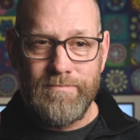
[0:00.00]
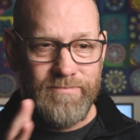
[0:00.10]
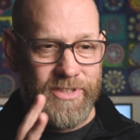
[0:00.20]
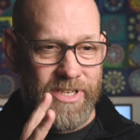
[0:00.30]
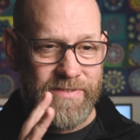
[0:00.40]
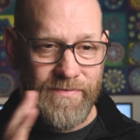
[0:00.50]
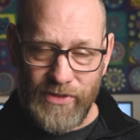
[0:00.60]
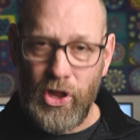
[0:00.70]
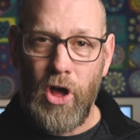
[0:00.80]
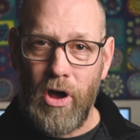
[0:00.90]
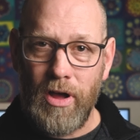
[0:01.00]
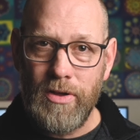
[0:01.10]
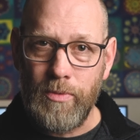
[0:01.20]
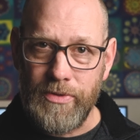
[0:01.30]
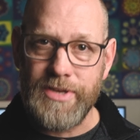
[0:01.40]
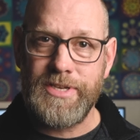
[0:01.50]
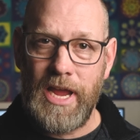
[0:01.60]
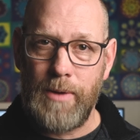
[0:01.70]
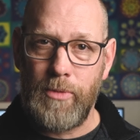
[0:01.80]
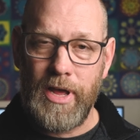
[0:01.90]
just flaw with this
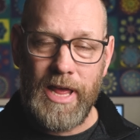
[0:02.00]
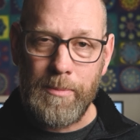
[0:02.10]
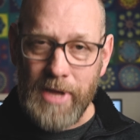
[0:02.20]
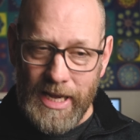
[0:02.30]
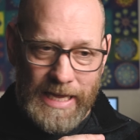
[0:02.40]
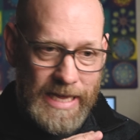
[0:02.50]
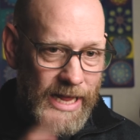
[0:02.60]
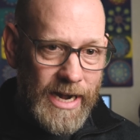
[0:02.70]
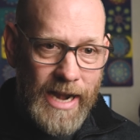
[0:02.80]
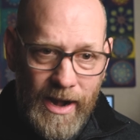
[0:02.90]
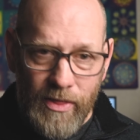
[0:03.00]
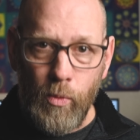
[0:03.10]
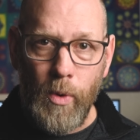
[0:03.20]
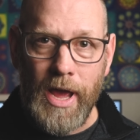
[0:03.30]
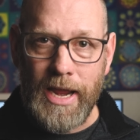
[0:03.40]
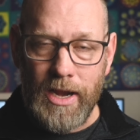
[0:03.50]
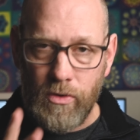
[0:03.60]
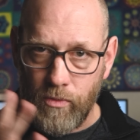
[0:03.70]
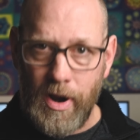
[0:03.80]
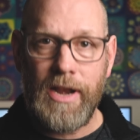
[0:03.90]
camera, and I'm gonna get it out of the way
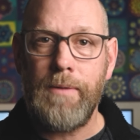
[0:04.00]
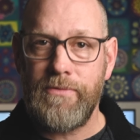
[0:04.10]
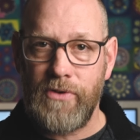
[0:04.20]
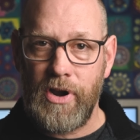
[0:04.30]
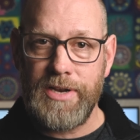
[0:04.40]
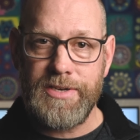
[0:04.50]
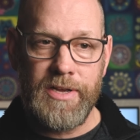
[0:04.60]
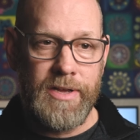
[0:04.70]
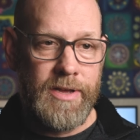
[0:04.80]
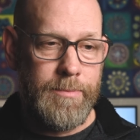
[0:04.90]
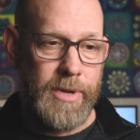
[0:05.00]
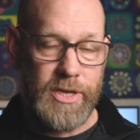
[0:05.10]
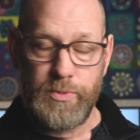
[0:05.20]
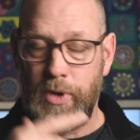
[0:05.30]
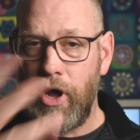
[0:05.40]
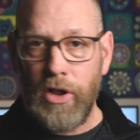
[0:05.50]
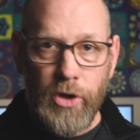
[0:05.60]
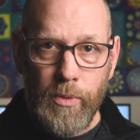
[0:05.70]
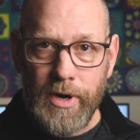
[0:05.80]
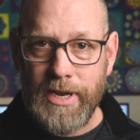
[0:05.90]
right up front because we all
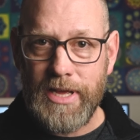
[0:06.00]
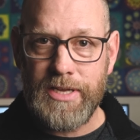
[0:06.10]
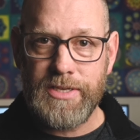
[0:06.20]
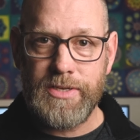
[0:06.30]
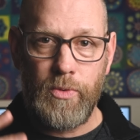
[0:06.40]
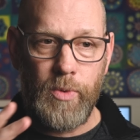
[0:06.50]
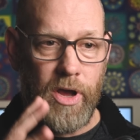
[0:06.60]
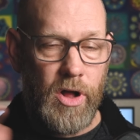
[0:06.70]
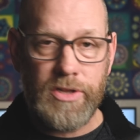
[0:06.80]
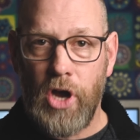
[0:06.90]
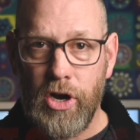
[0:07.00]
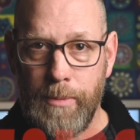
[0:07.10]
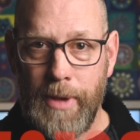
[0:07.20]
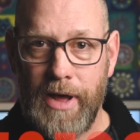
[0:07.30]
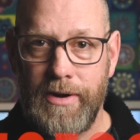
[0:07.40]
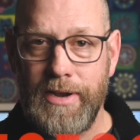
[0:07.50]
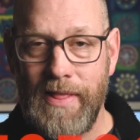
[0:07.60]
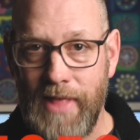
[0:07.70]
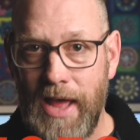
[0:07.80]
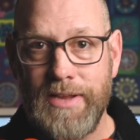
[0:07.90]
know what it is, we all talk about it,
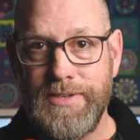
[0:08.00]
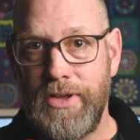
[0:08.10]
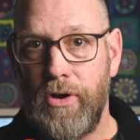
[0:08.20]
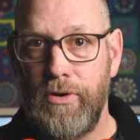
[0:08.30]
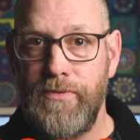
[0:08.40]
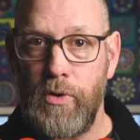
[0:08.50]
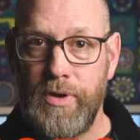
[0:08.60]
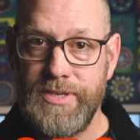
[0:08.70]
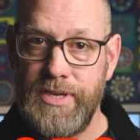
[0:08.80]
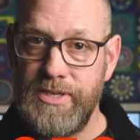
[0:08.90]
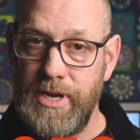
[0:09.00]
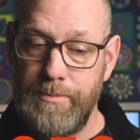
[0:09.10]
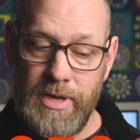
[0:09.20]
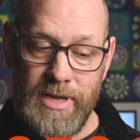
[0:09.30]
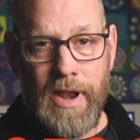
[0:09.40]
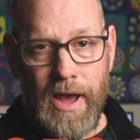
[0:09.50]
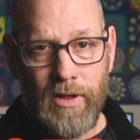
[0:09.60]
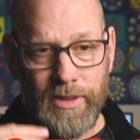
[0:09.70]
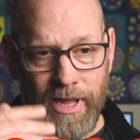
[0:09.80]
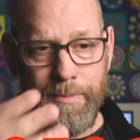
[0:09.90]
and that is the autofocus system. Now,
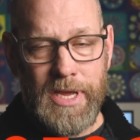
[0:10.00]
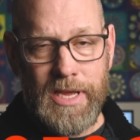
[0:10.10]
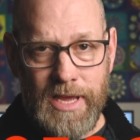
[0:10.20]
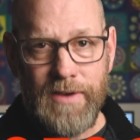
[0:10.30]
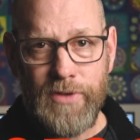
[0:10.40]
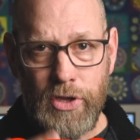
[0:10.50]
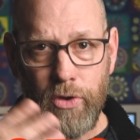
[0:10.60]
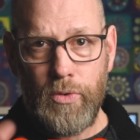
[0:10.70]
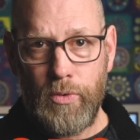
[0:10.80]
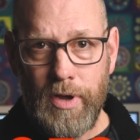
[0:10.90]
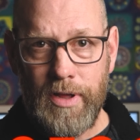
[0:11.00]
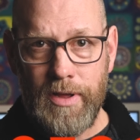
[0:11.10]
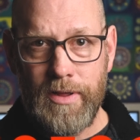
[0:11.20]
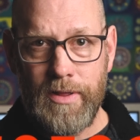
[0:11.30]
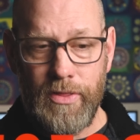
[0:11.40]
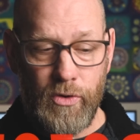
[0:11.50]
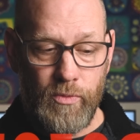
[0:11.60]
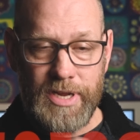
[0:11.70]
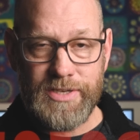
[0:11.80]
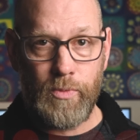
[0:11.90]
let me give you the
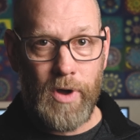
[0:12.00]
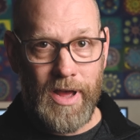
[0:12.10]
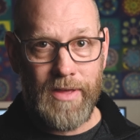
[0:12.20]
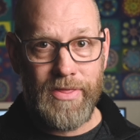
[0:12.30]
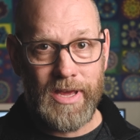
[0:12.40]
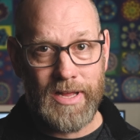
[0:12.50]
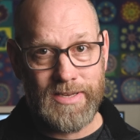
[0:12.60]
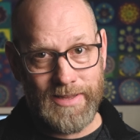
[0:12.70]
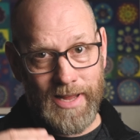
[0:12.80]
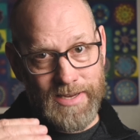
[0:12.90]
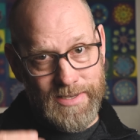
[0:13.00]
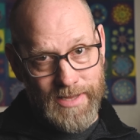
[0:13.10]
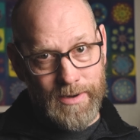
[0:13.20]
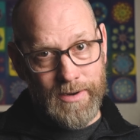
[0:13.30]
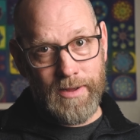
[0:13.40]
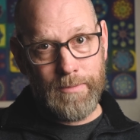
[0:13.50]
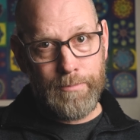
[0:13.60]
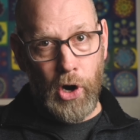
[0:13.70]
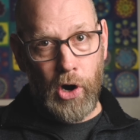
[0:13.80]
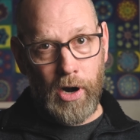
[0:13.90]
reason why I think it's less than
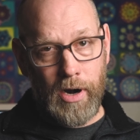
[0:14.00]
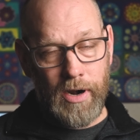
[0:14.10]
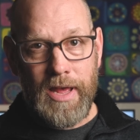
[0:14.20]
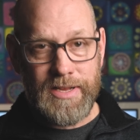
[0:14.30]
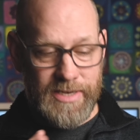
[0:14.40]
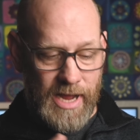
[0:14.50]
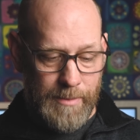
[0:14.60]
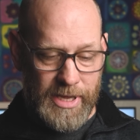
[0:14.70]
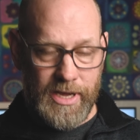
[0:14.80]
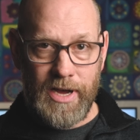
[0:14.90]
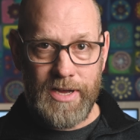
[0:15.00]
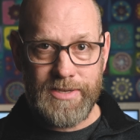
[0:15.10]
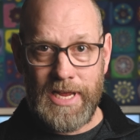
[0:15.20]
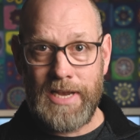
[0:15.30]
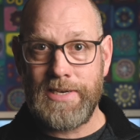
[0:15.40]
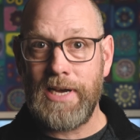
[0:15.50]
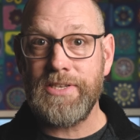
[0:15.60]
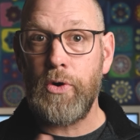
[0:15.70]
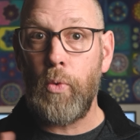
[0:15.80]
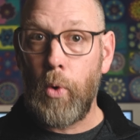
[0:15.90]
par. It's not because it
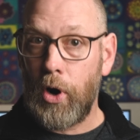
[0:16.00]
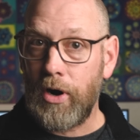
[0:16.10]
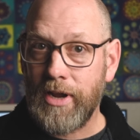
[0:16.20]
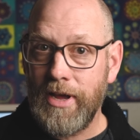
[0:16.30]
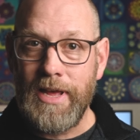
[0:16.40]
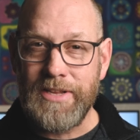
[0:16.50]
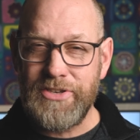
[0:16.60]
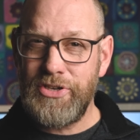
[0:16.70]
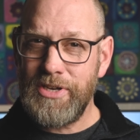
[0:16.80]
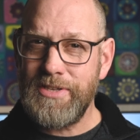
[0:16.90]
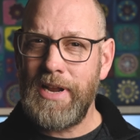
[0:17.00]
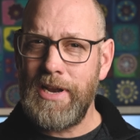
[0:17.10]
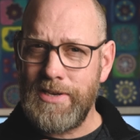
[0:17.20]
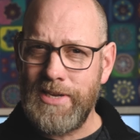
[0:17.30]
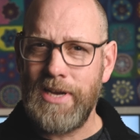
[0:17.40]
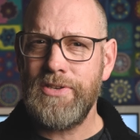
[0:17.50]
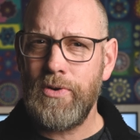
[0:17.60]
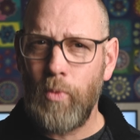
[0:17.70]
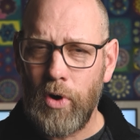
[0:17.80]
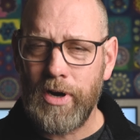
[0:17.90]
doesn't work, it's just that it
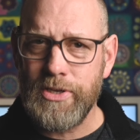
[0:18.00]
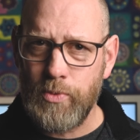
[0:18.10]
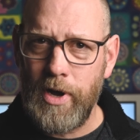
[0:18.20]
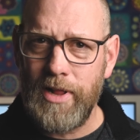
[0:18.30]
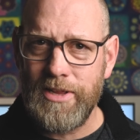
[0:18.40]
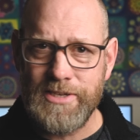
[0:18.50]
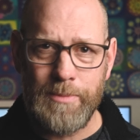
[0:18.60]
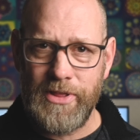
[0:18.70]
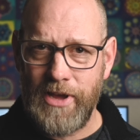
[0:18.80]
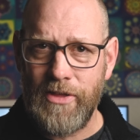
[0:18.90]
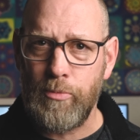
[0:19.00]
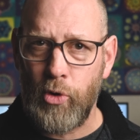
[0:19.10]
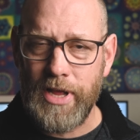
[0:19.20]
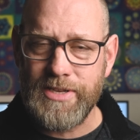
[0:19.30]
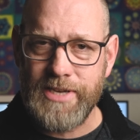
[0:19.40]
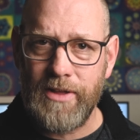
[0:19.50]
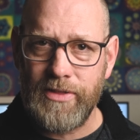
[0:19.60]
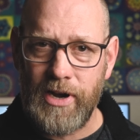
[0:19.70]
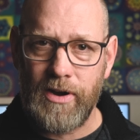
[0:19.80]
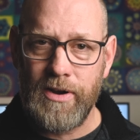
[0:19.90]
doesn't work as well as some of the other brands out
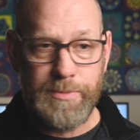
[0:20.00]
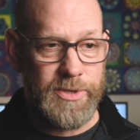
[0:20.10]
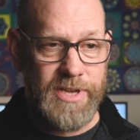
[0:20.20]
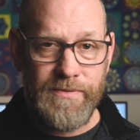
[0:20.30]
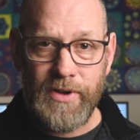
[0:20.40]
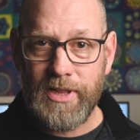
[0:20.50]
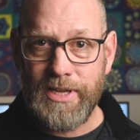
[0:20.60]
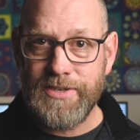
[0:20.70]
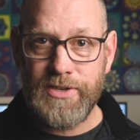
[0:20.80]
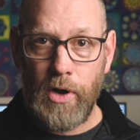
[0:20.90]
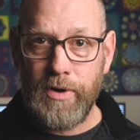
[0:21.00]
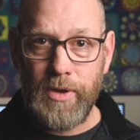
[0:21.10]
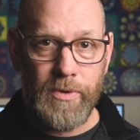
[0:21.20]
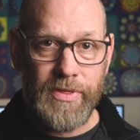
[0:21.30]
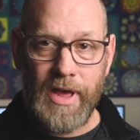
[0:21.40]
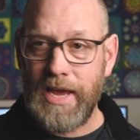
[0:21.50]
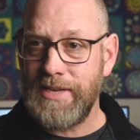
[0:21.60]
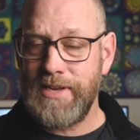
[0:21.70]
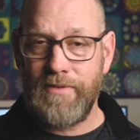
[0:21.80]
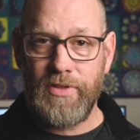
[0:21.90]
there. Specifically Sony with the
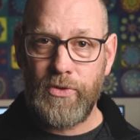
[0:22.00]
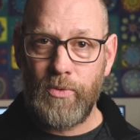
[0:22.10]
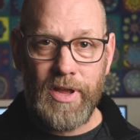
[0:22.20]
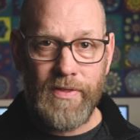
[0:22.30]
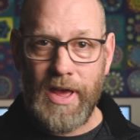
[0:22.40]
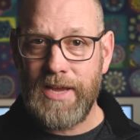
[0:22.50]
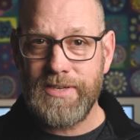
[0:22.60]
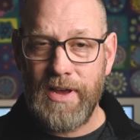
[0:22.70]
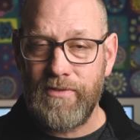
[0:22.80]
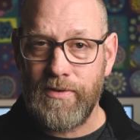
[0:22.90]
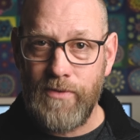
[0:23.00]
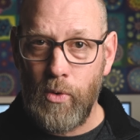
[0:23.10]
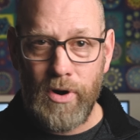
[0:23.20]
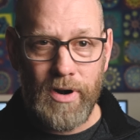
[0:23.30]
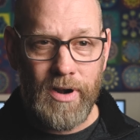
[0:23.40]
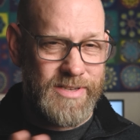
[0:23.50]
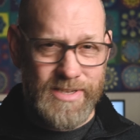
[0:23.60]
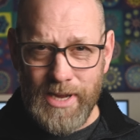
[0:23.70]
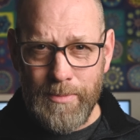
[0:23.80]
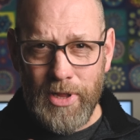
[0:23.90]
a7 III and the a7 IV,
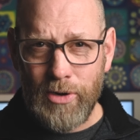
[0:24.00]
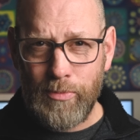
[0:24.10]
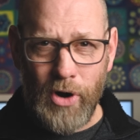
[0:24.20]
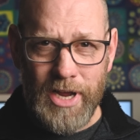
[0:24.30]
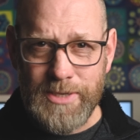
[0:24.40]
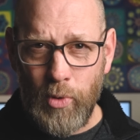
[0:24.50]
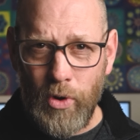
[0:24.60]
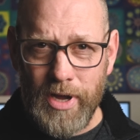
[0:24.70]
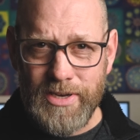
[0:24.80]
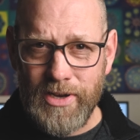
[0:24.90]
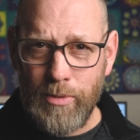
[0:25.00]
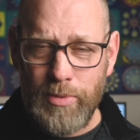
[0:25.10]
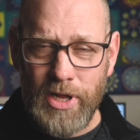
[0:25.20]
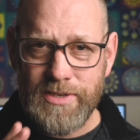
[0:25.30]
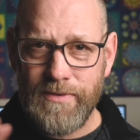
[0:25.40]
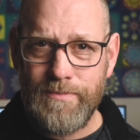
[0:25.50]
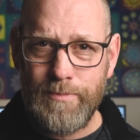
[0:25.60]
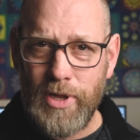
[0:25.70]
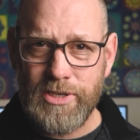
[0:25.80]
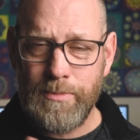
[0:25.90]
similar price point, you know, plus
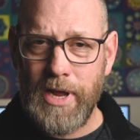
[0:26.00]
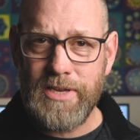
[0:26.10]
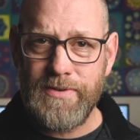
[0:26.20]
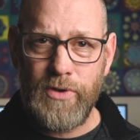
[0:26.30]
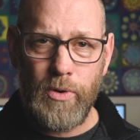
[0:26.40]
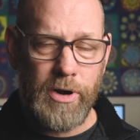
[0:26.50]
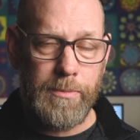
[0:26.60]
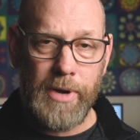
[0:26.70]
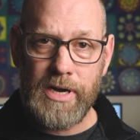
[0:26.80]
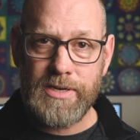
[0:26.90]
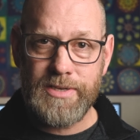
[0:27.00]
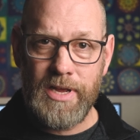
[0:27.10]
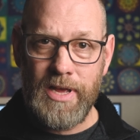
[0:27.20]
or minus a few $100.